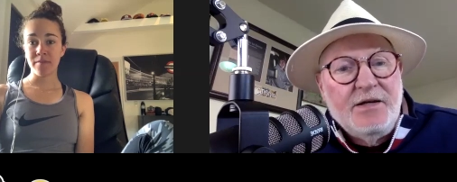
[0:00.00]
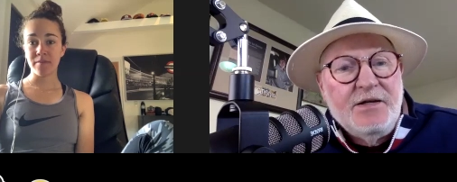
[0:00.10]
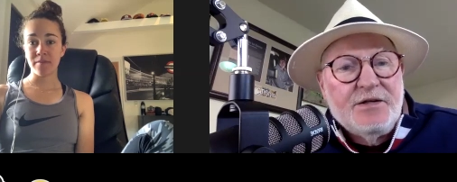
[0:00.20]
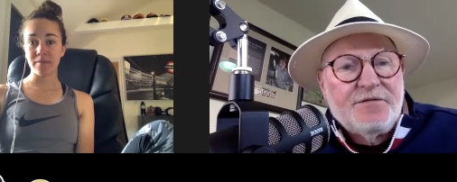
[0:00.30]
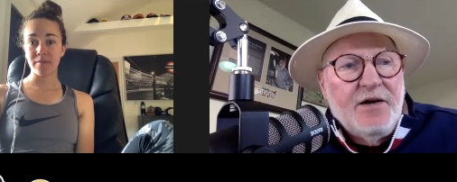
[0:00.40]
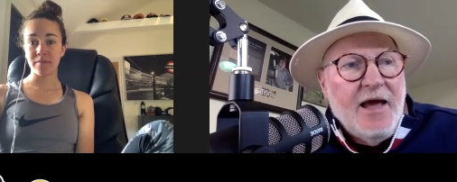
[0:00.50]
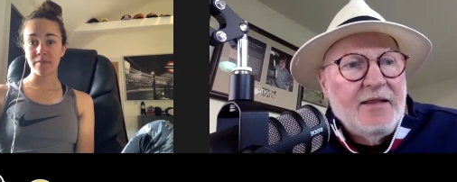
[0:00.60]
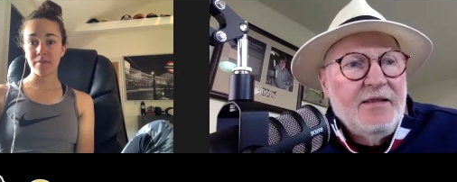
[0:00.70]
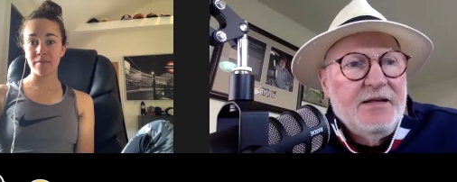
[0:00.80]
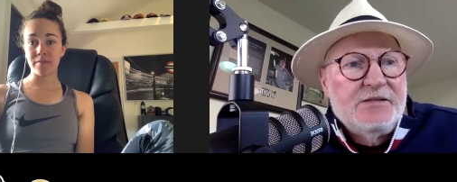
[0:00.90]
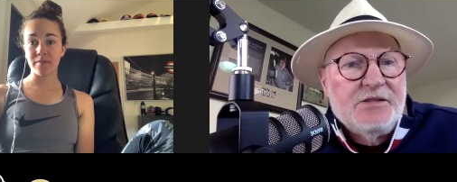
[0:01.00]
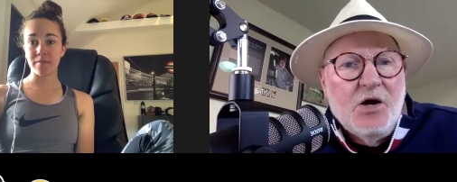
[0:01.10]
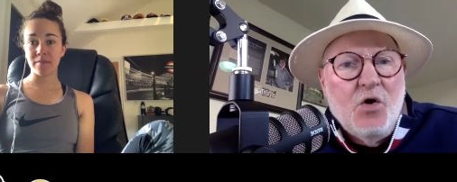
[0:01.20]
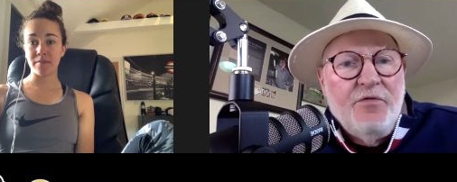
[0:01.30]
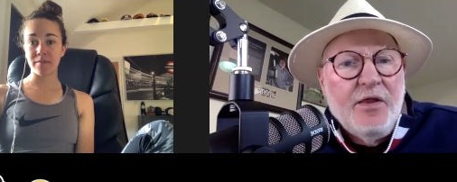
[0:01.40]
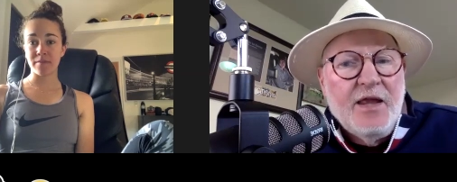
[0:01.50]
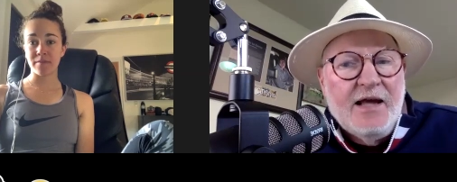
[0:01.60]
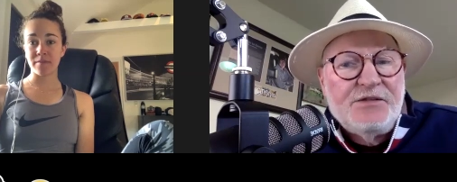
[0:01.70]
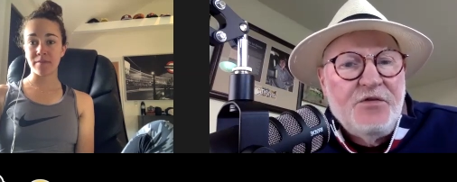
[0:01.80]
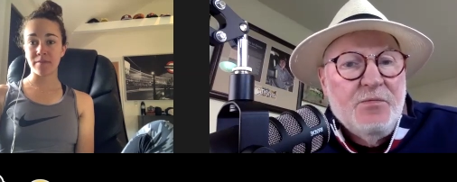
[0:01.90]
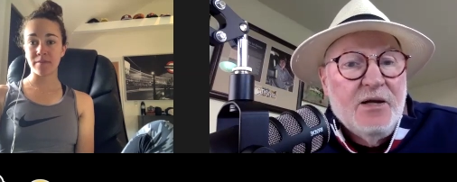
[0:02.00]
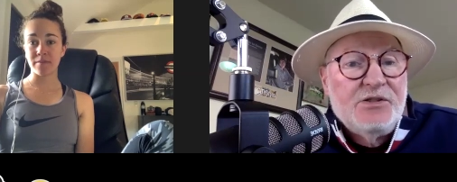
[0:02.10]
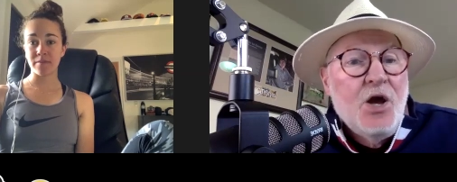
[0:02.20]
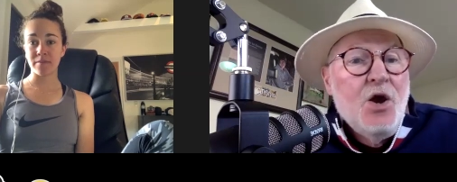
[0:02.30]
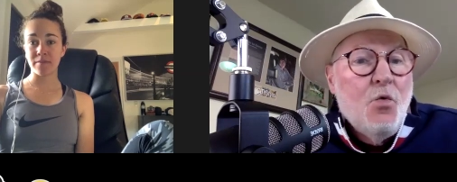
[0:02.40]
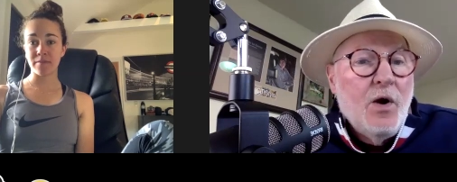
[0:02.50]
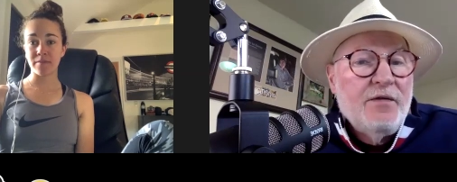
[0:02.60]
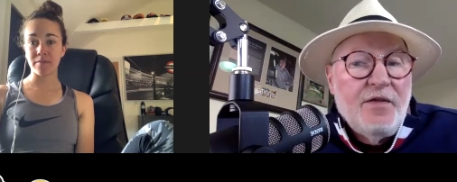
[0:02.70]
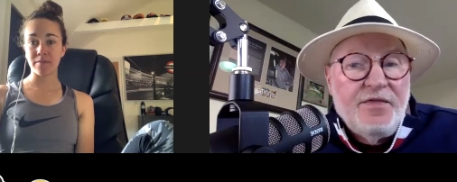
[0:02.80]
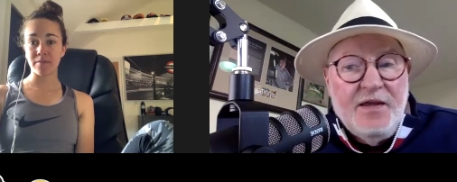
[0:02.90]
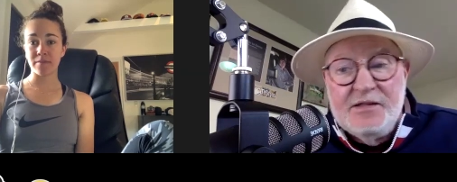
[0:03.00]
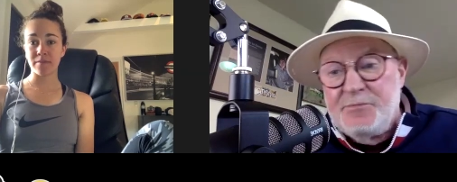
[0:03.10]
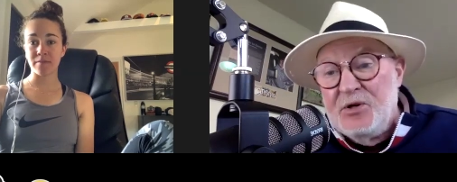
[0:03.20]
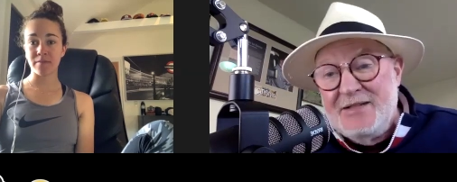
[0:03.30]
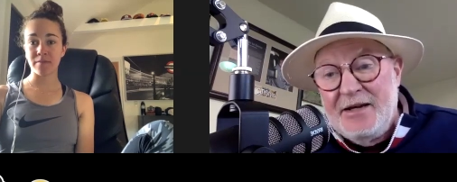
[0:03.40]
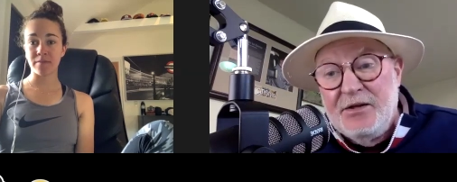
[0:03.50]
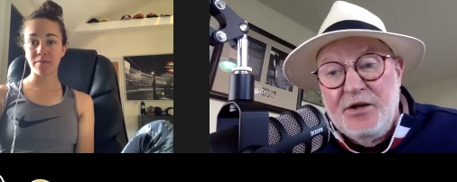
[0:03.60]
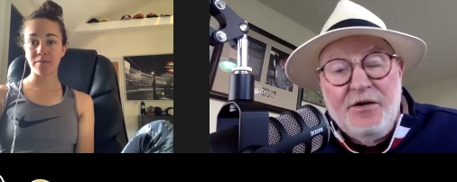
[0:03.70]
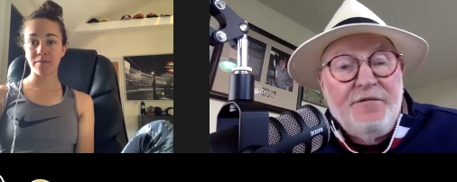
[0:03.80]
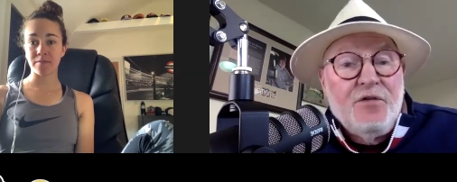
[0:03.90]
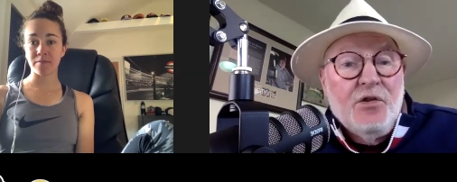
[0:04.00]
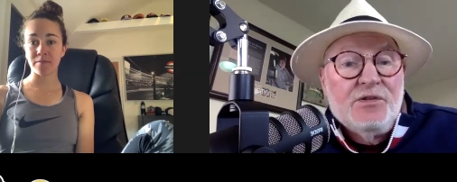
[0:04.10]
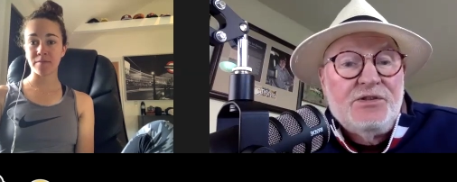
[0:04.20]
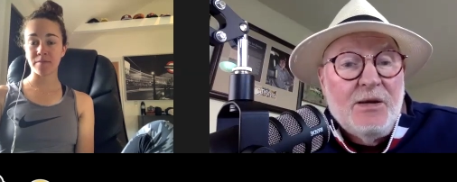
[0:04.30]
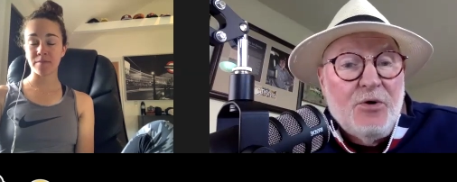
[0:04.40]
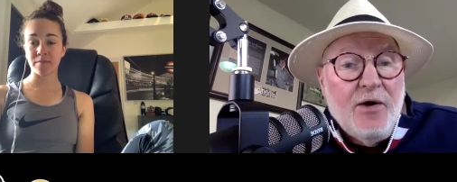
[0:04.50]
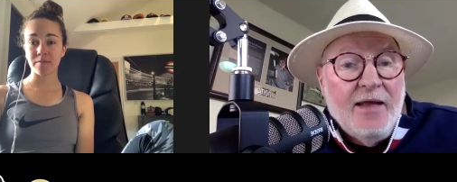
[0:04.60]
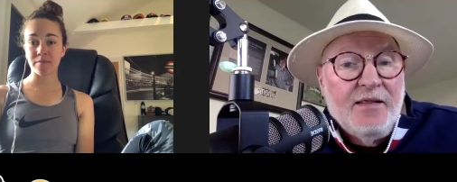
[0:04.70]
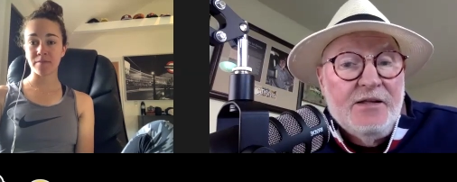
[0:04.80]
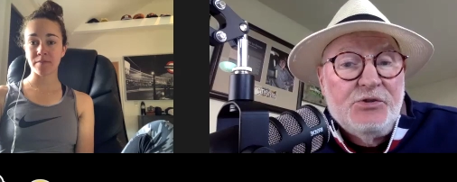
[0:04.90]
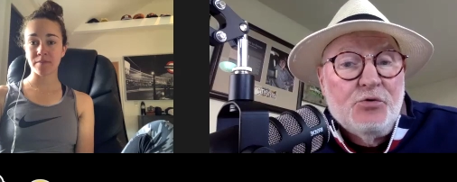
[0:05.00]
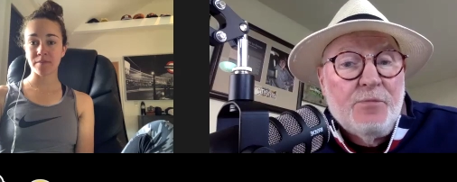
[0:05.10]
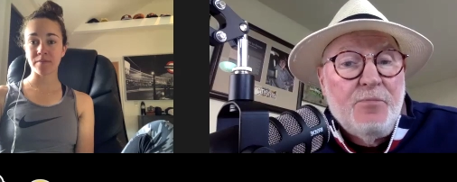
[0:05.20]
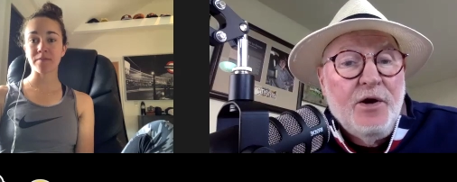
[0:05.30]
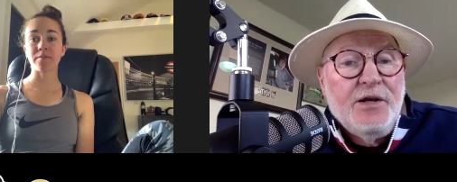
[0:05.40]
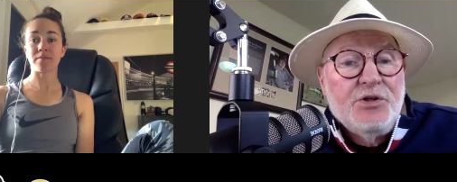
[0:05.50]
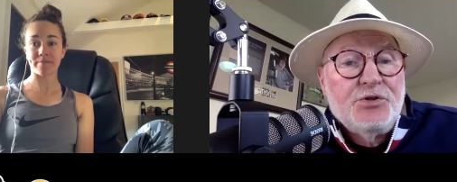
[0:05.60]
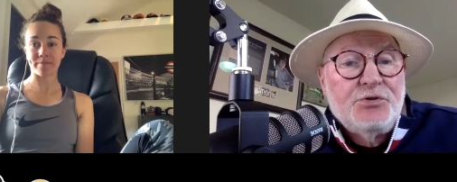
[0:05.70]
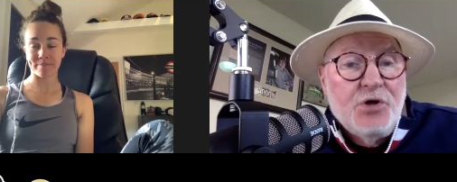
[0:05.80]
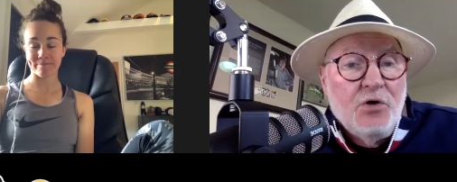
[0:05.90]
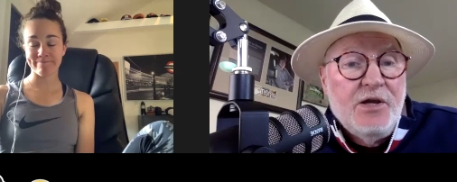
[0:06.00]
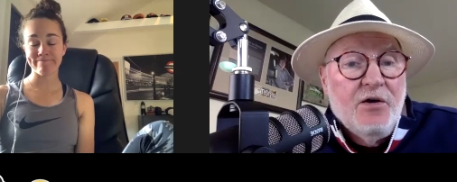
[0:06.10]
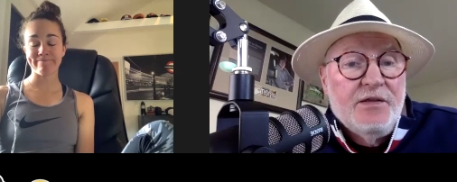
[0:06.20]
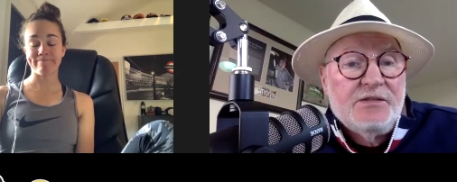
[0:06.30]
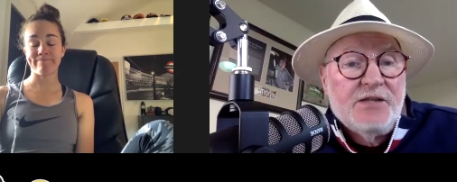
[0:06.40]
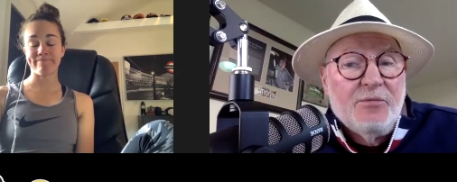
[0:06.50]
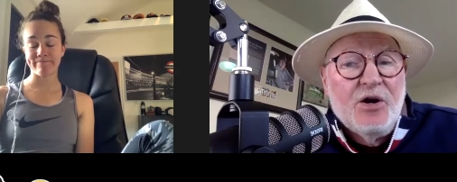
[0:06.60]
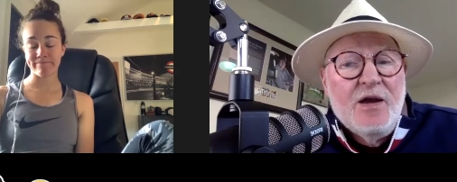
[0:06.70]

Speaker 1: to different athletes uh, over the last few months, one of the things, particularly for those summer athletes who were pointed to Tokyo this summer,